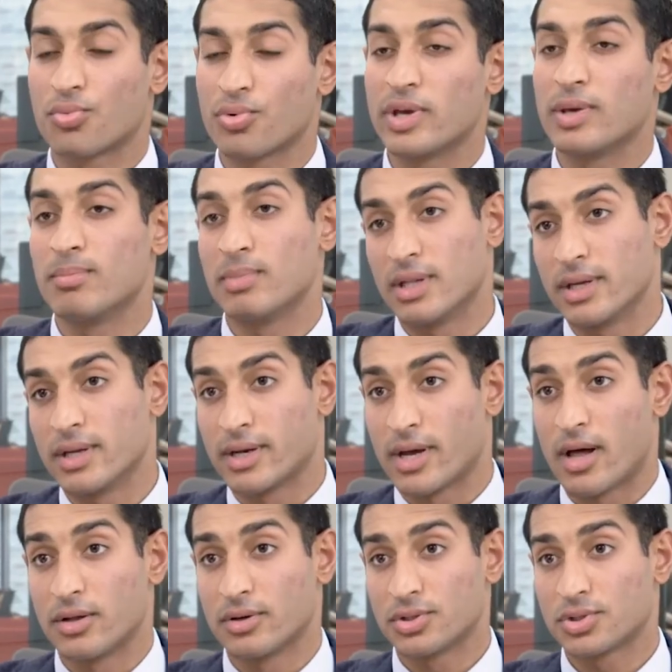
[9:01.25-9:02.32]
$3 million.
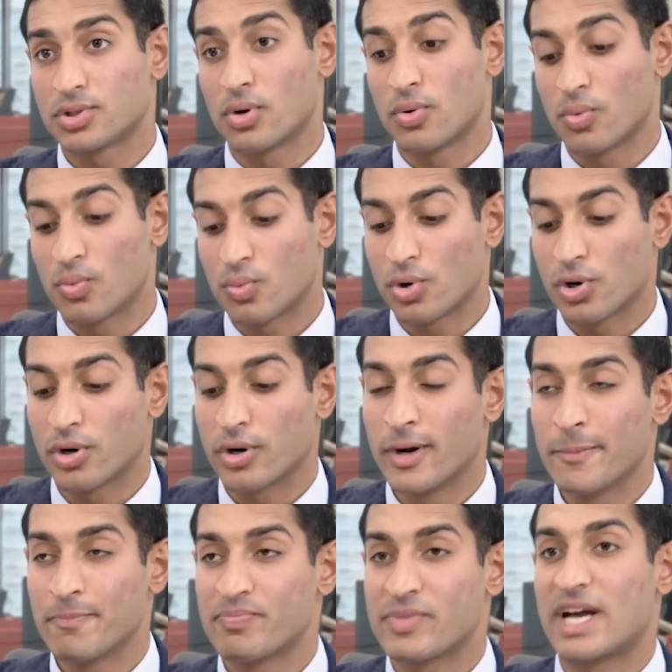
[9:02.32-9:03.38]
So we're
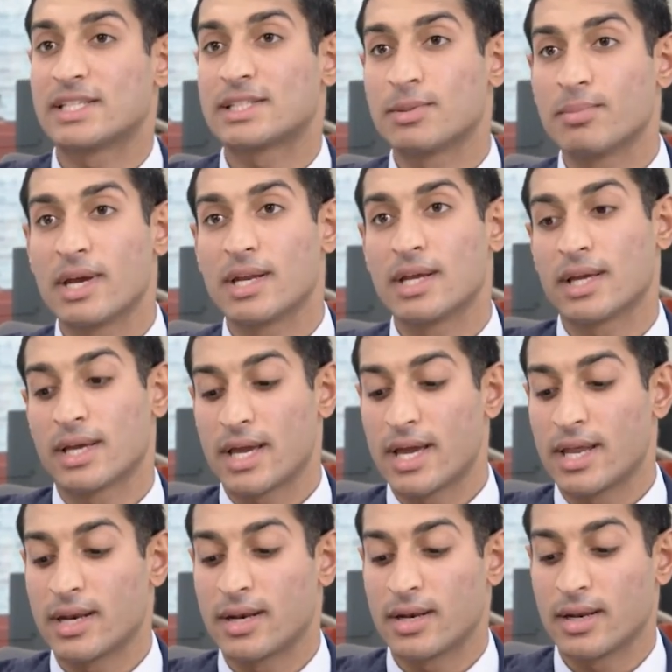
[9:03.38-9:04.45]
estimating
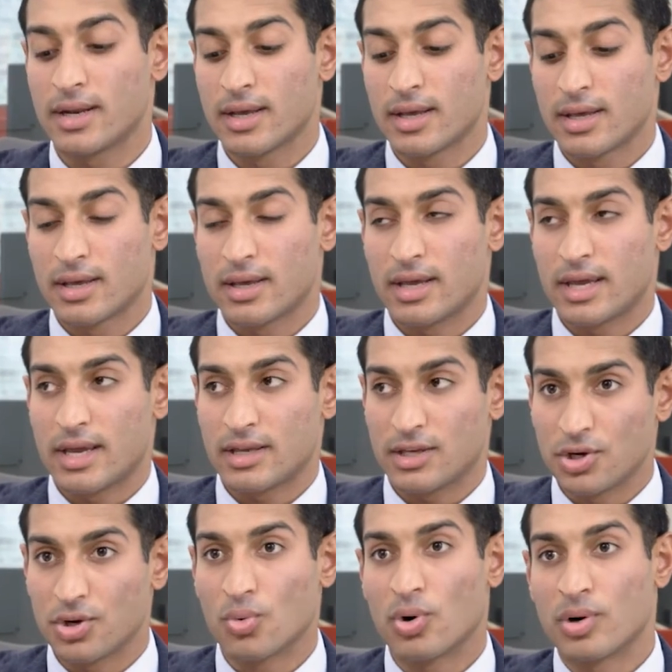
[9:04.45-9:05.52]
an
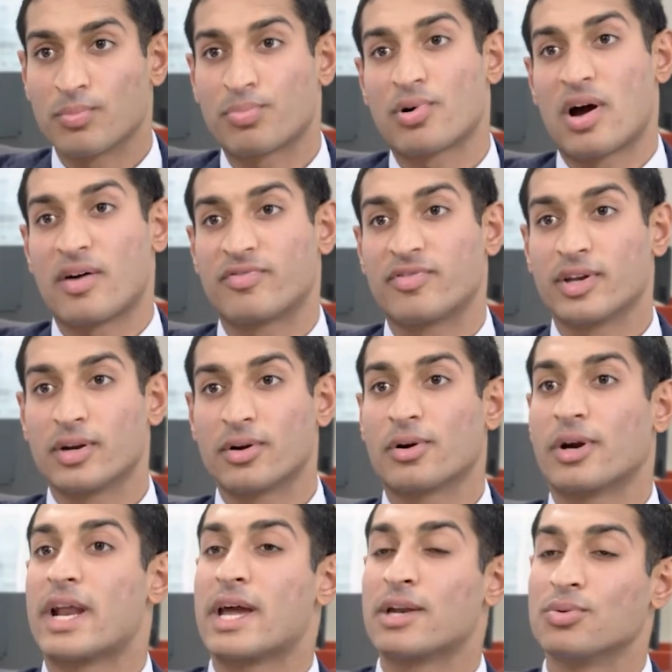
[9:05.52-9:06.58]
year one profit
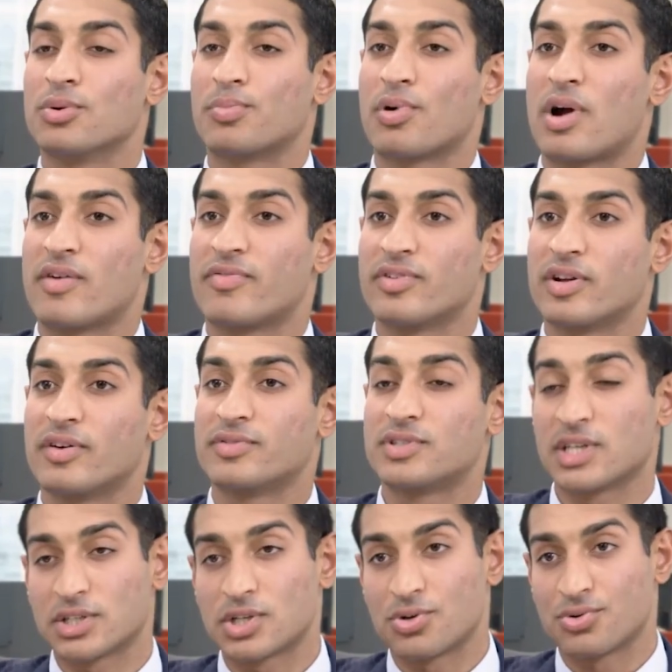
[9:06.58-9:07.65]
or an annual profit of
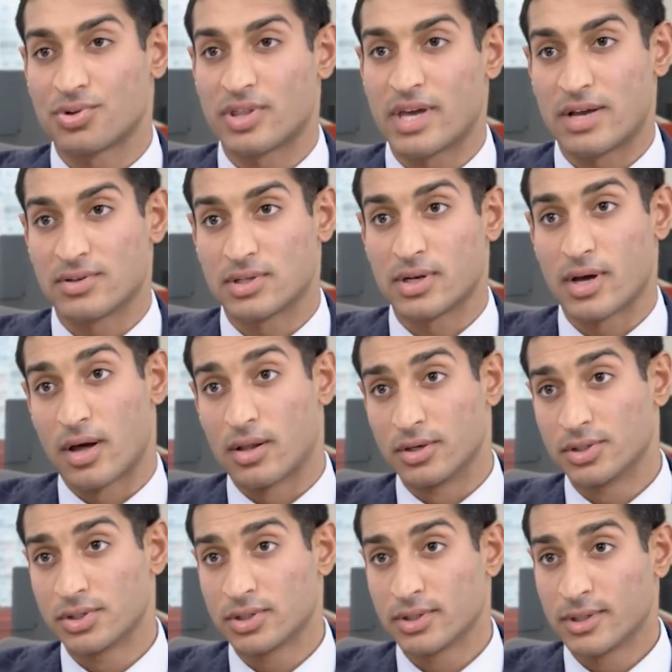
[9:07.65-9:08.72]

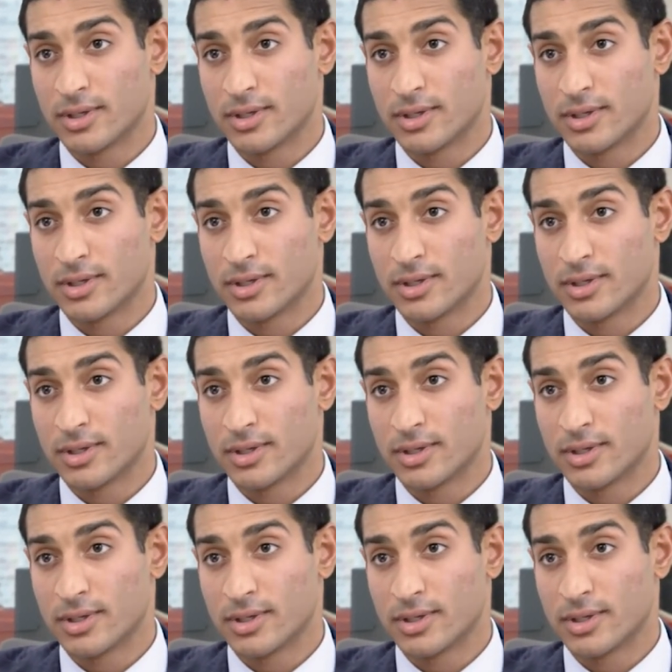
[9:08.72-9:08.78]
$600,000.